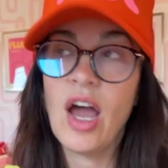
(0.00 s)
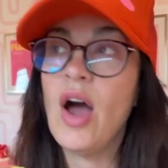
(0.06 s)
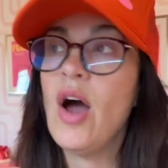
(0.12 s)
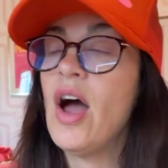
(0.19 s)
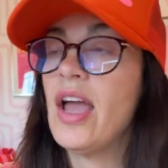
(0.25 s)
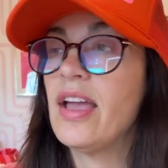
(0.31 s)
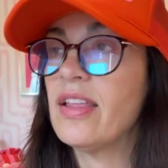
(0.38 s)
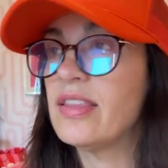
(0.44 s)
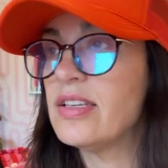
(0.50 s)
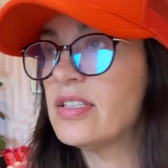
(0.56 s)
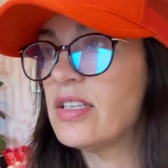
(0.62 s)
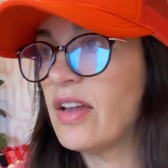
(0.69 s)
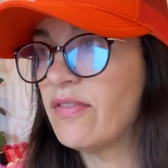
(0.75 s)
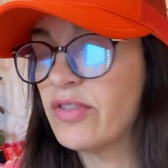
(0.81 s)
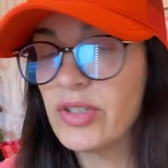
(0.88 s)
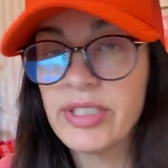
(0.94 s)
Oh, I got these
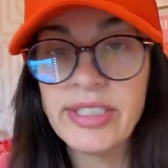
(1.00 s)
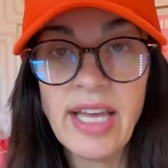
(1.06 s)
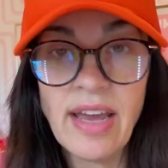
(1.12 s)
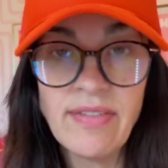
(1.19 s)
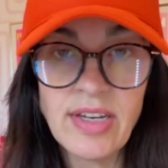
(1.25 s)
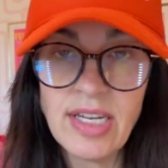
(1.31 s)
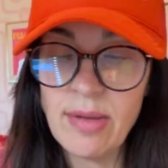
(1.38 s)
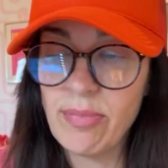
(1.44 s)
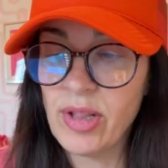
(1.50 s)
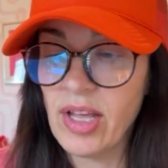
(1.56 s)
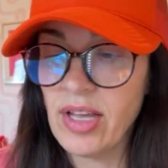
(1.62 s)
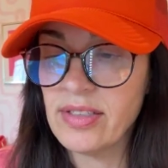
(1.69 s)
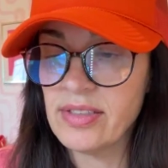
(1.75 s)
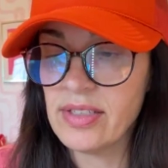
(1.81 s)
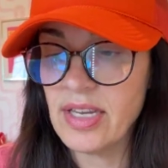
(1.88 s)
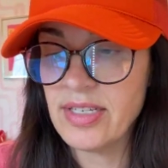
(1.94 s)
done for $70
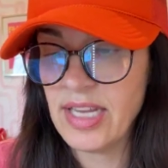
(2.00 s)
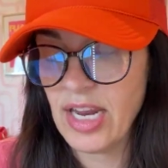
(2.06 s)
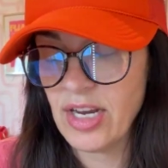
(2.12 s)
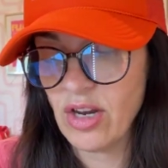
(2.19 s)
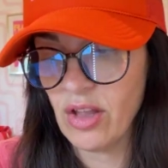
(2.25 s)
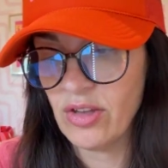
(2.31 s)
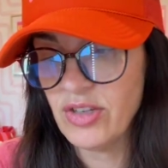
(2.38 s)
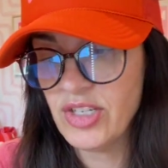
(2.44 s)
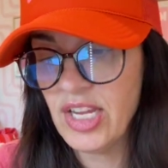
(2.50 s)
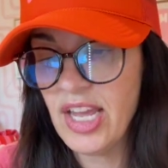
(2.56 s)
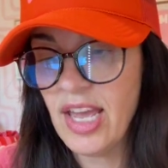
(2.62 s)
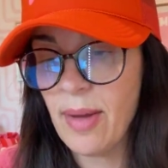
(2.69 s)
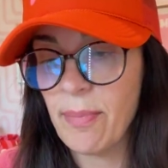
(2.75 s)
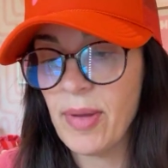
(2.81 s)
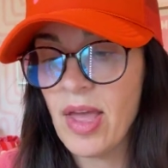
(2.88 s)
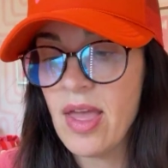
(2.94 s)
plus a $10
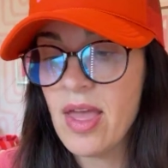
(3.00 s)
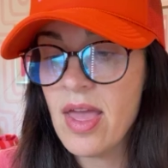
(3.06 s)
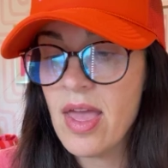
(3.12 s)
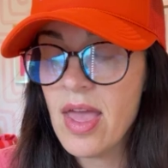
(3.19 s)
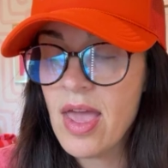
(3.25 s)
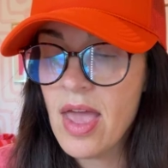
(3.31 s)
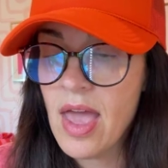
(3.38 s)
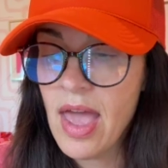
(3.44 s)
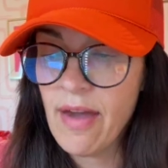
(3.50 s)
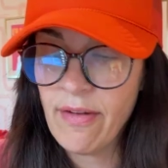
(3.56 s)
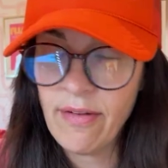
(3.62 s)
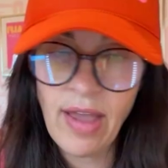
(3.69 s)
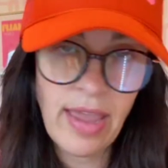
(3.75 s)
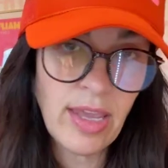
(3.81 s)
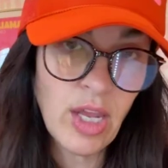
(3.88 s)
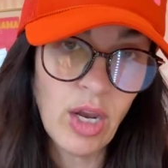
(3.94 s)
tip,
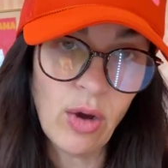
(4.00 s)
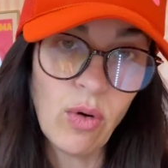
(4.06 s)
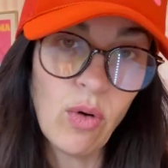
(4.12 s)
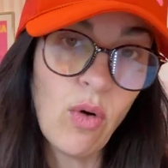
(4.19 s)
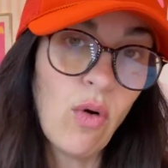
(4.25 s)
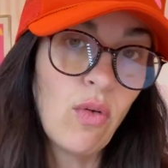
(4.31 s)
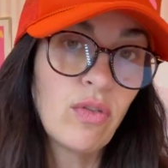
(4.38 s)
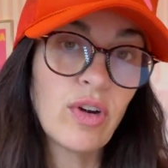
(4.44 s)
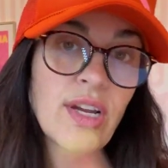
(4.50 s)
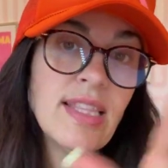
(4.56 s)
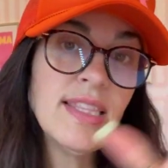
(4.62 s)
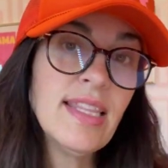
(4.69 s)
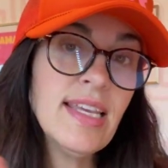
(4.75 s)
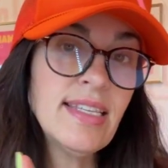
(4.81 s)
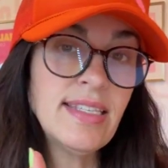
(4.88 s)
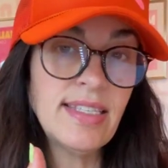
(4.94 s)
you know, over
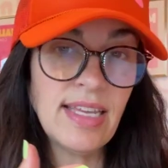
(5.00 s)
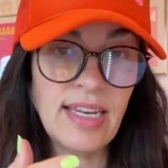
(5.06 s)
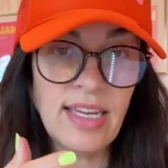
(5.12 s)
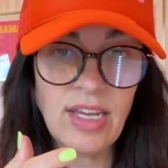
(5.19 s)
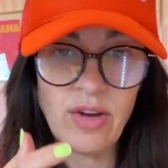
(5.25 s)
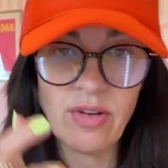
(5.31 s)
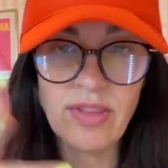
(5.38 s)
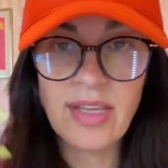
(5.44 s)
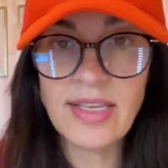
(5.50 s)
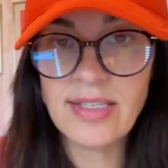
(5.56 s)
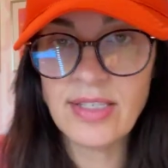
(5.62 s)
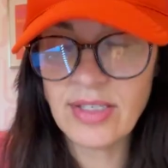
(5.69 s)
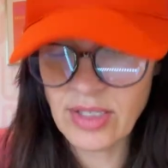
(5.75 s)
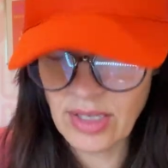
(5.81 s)
in this city or